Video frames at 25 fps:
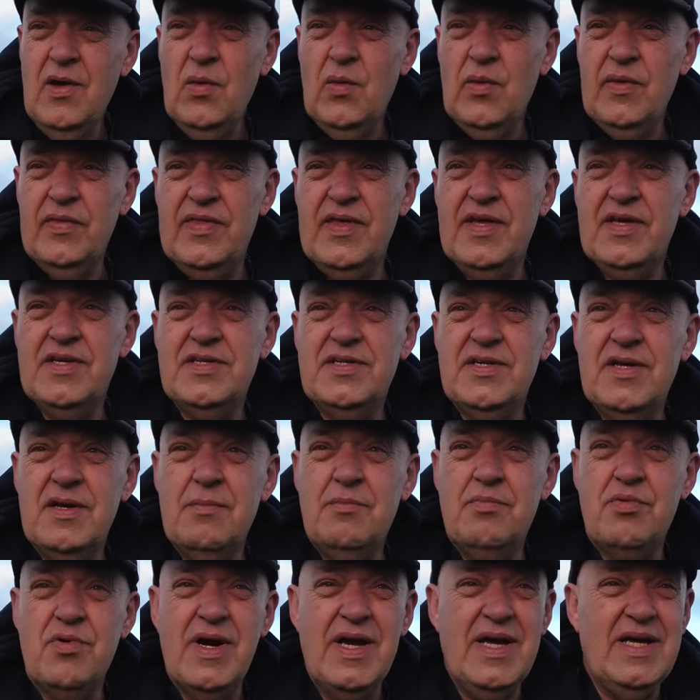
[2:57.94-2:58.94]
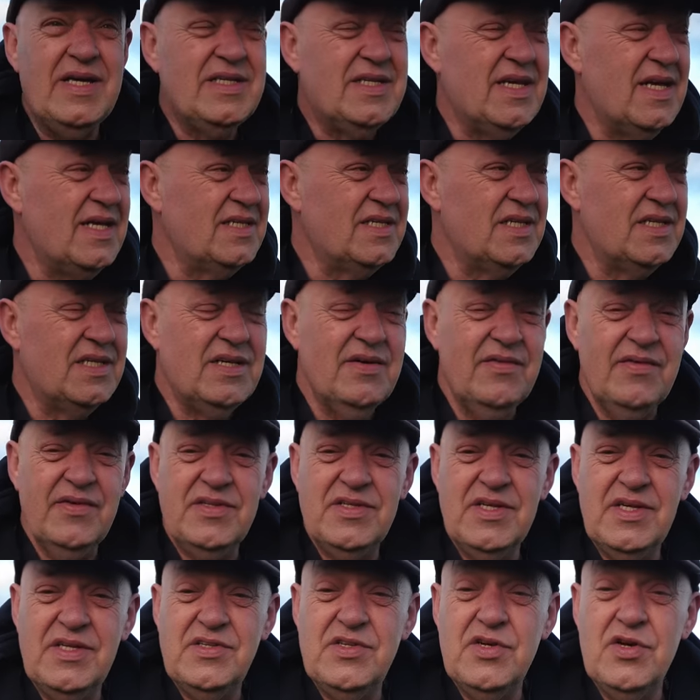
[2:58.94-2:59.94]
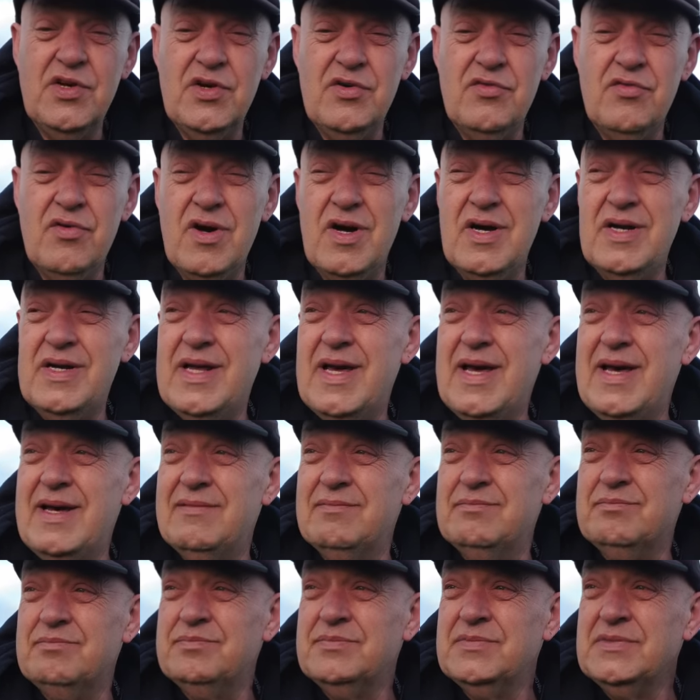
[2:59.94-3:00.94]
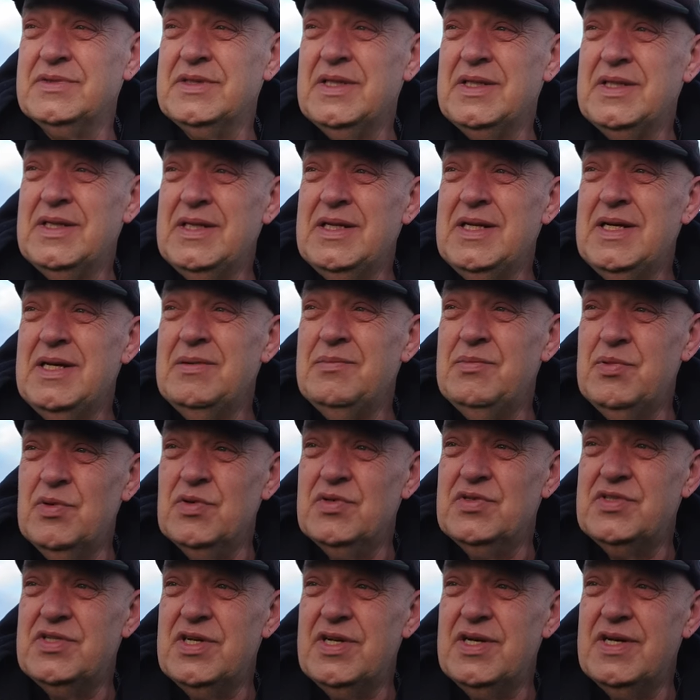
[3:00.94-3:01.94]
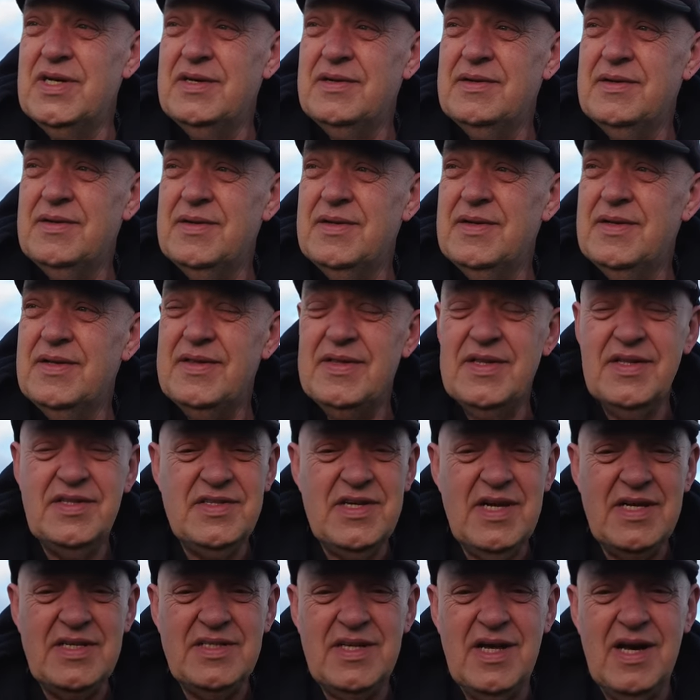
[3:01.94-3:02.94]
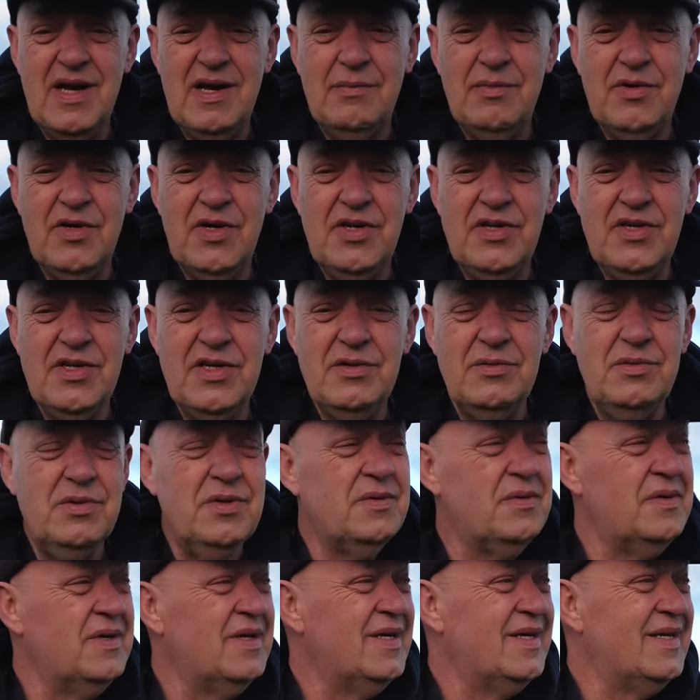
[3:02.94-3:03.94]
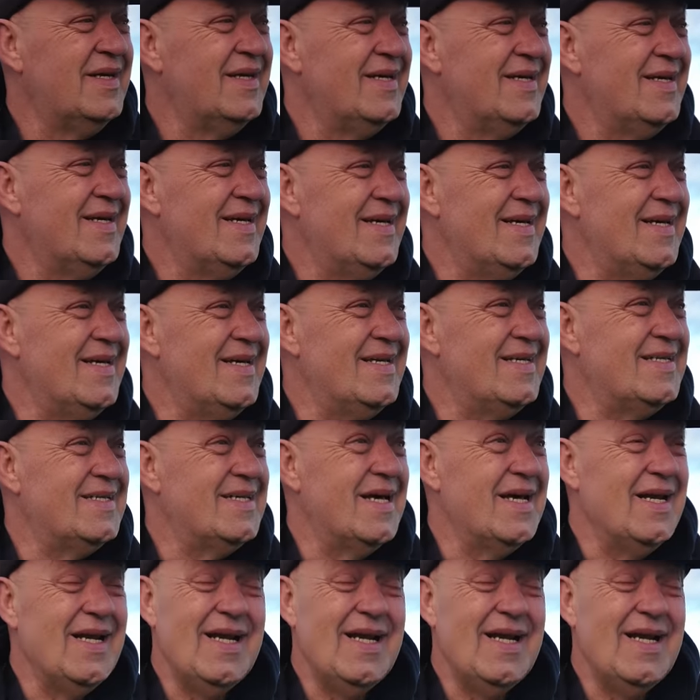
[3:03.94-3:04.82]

with this brake sensitivity turned right down. But the test that I'm going to do is a